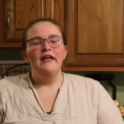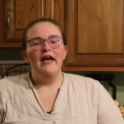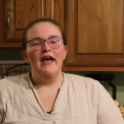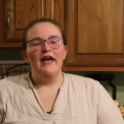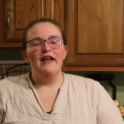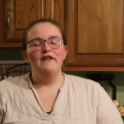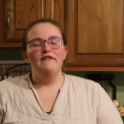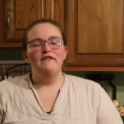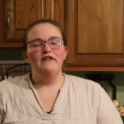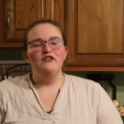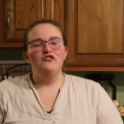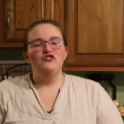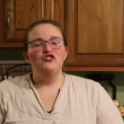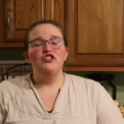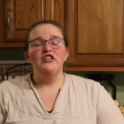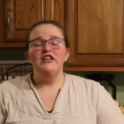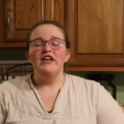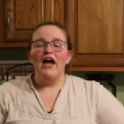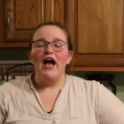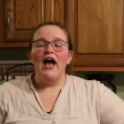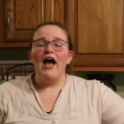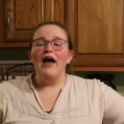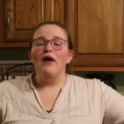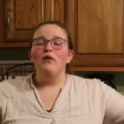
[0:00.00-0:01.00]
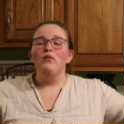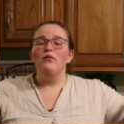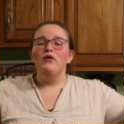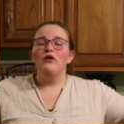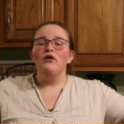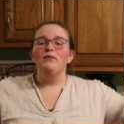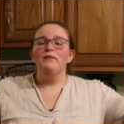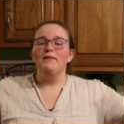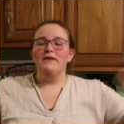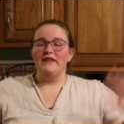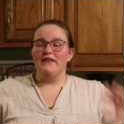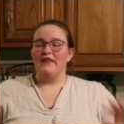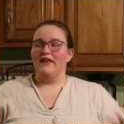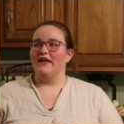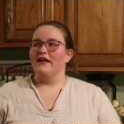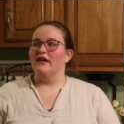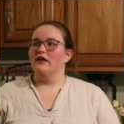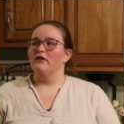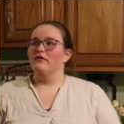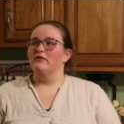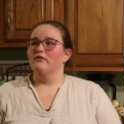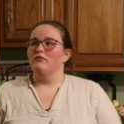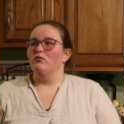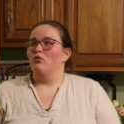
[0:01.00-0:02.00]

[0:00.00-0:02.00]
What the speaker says: and eventually I will be like